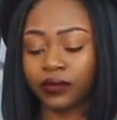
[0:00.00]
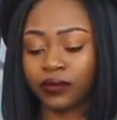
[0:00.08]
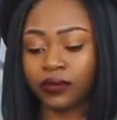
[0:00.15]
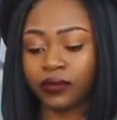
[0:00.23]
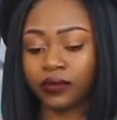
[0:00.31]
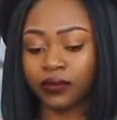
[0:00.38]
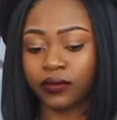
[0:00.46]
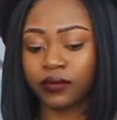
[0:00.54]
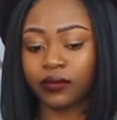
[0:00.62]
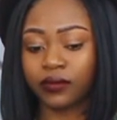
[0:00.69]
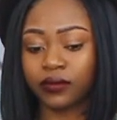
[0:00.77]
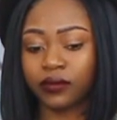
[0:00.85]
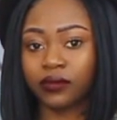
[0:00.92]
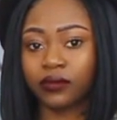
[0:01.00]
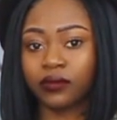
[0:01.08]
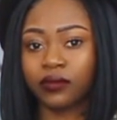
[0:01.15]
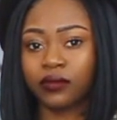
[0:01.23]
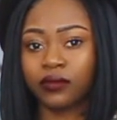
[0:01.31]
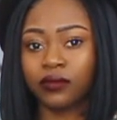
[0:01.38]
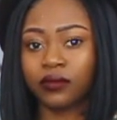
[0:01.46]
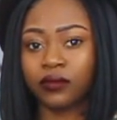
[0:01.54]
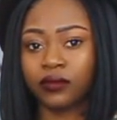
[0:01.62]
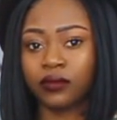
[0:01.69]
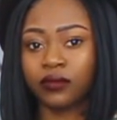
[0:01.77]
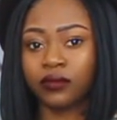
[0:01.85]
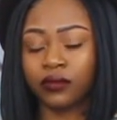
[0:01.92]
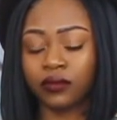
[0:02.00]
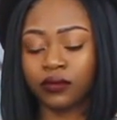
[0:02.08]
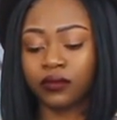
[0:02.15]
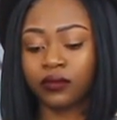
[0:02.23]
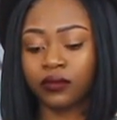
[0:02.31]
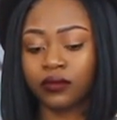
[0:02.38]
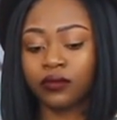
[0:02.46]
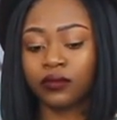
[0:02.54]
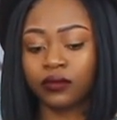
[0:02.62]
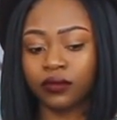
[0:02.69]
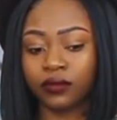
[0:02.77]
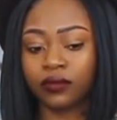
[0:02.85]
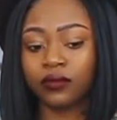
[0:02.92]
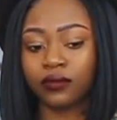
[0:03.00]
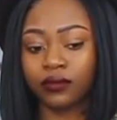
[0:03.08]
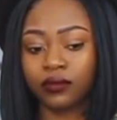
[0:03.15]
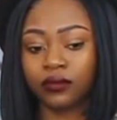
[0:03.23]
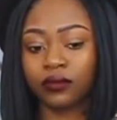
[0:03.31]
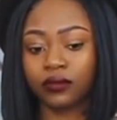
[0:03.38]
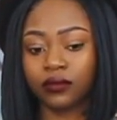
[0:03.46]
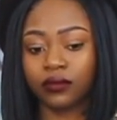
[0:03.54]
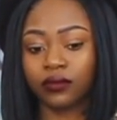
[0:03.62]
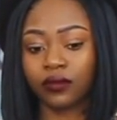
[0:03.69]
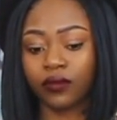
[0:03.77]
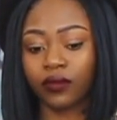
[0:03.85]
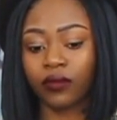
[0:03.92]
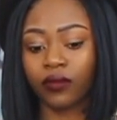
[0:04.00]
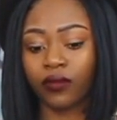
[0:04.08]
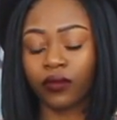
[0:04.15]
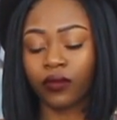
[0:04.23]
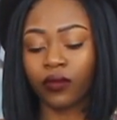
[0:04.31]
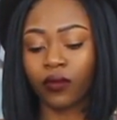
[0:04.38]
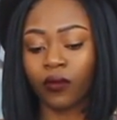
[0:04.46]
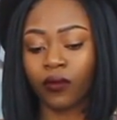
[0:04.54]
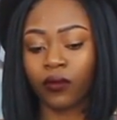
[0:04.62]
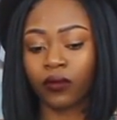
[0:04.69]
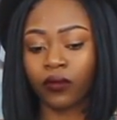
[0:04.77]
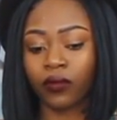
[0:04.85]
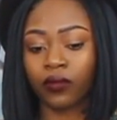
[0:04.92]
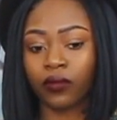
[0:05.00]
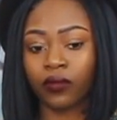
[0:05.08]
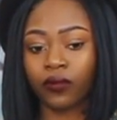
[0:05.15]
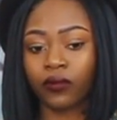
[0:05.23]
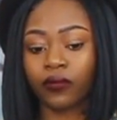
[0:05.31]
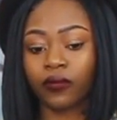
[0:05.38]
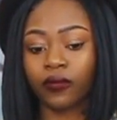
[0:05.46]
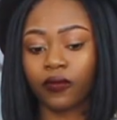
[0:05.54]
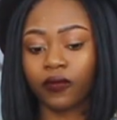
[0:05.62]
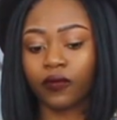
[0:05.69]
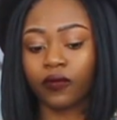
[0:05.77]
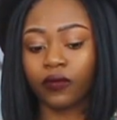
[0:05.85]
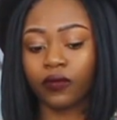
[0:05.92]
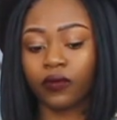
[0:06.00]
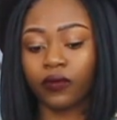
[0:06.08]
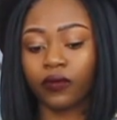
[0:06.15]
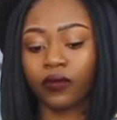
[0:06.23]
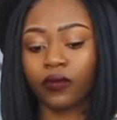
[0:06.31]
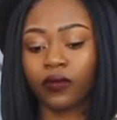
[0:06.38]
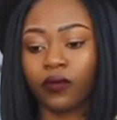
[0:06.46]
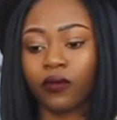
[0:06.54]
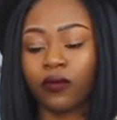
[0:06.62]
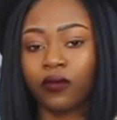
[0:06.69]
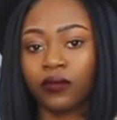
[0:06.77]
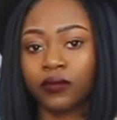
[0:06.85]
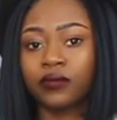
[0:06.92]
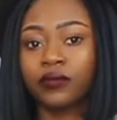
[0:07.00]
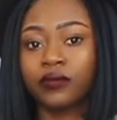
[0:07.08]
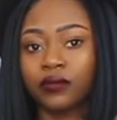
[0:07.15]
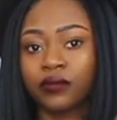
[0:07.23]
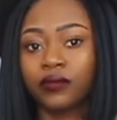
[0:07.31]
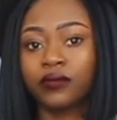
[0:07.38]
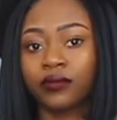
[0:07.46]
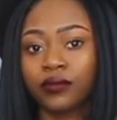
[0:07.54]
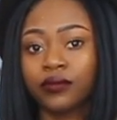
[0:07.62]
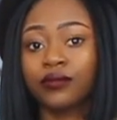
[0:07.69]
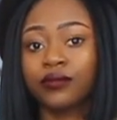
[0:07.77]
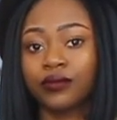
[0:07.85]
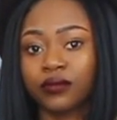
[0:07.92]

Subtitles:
(not speaking)